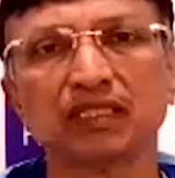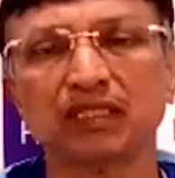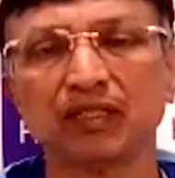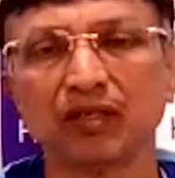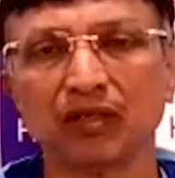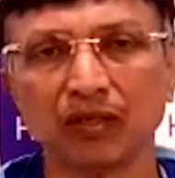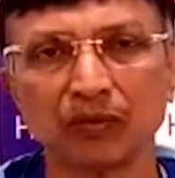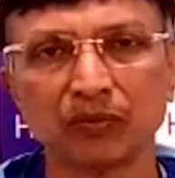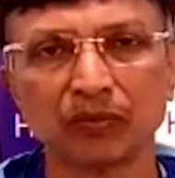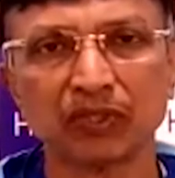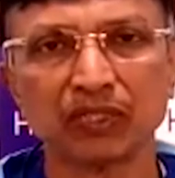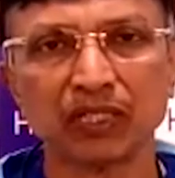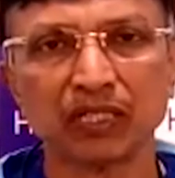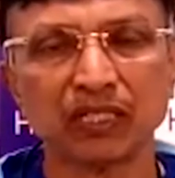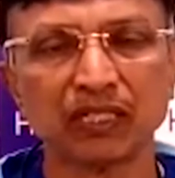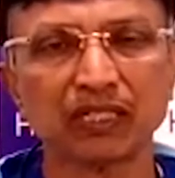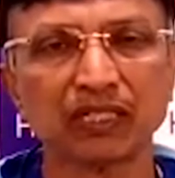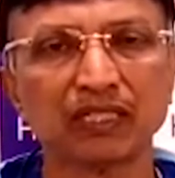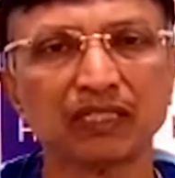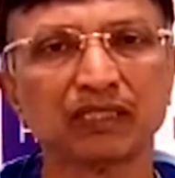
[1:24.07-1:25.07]
developed
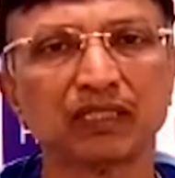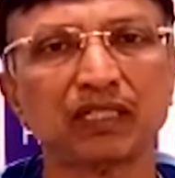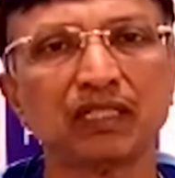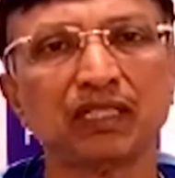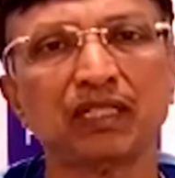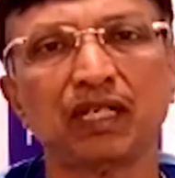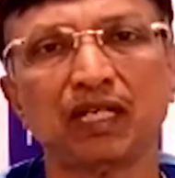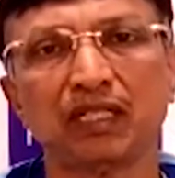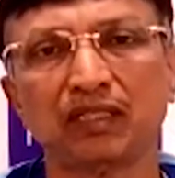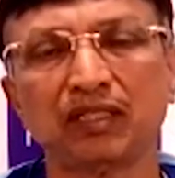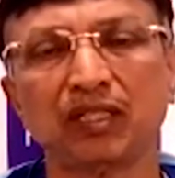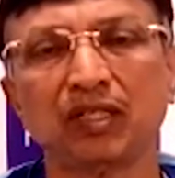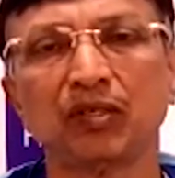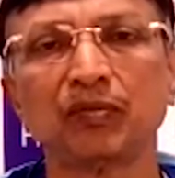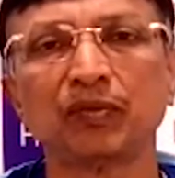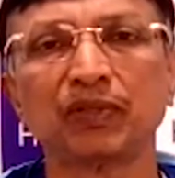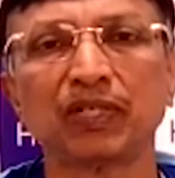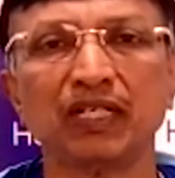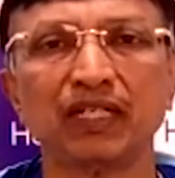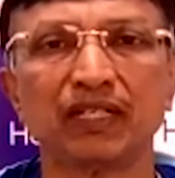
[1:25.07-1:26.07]
countries and
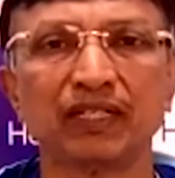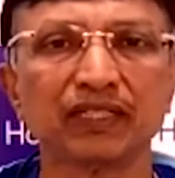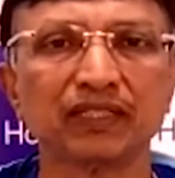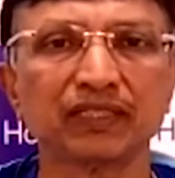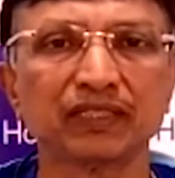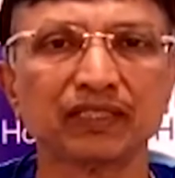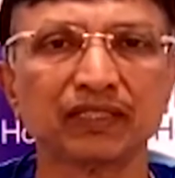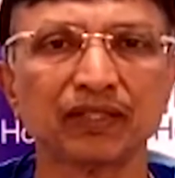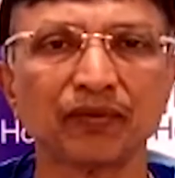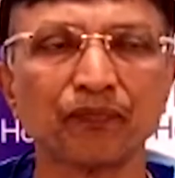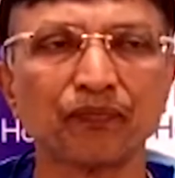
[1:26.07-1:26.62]
underdeveloped countries